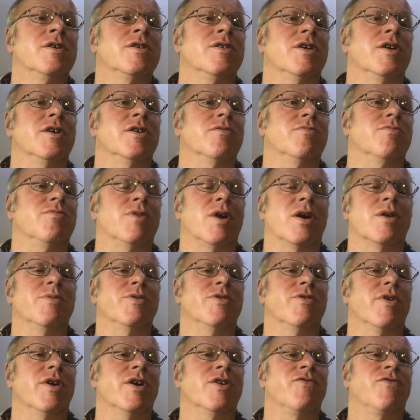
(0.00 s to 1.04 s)
the
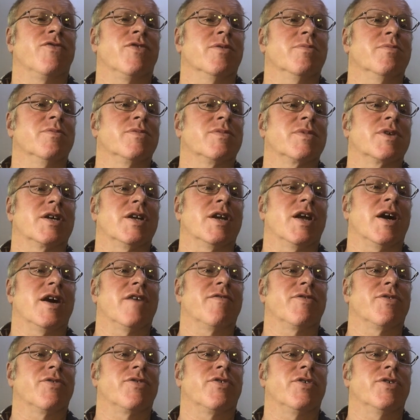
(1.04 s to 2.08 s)
Roman road from
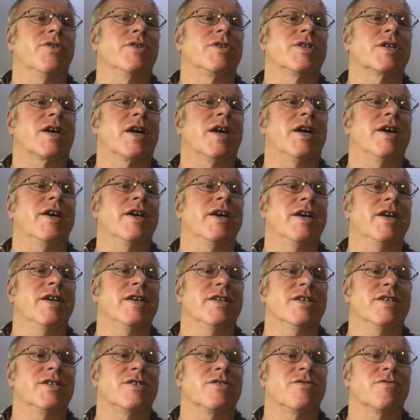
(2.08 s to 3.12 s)
Carnarvon through to
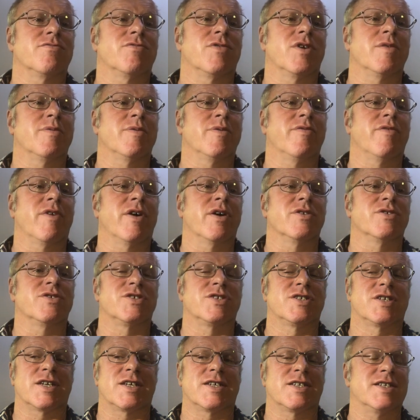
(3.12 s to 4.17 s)
Caerhun is Roman road
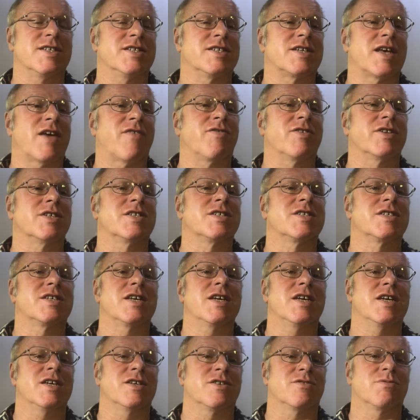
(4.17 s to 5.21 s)

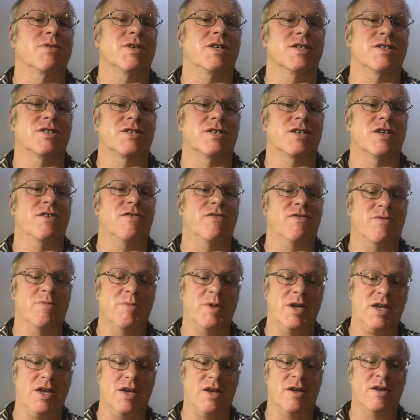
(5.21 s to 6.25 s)
67C, as we can see from
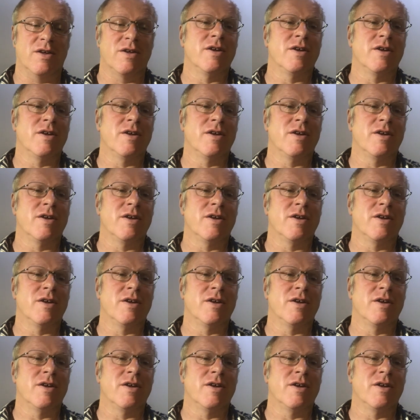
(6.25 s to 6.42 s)
here.